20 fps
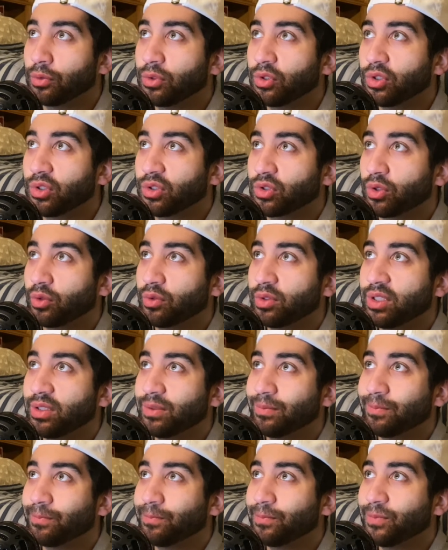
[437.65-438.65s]
There's only,
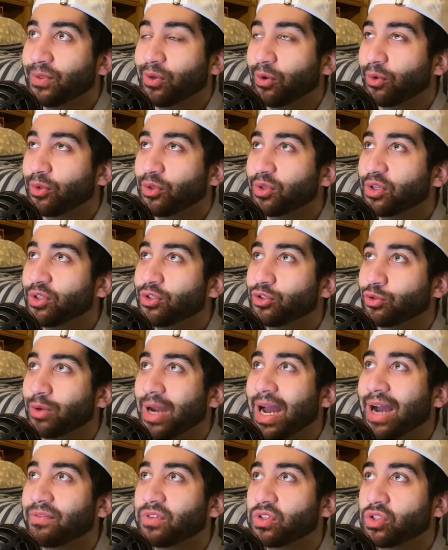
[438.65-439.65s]
you can
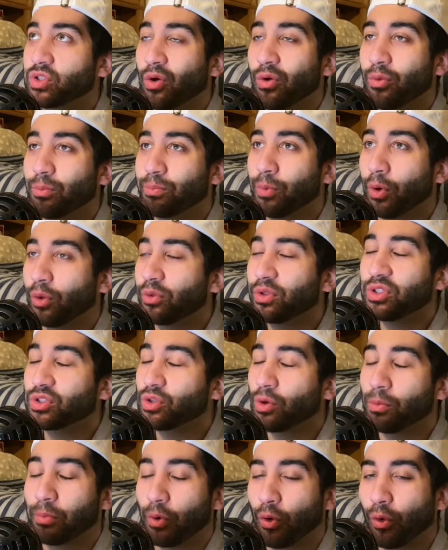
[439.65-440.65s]
draft only so
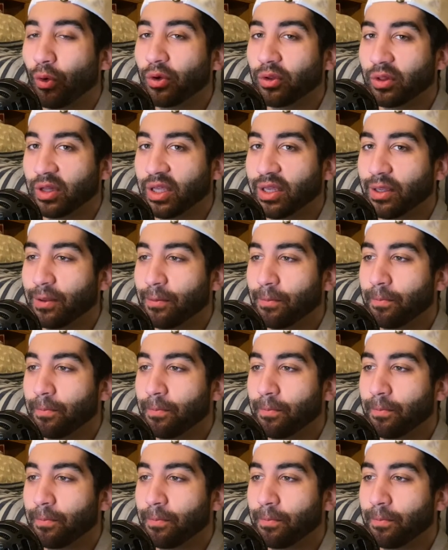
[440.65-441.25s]
poorly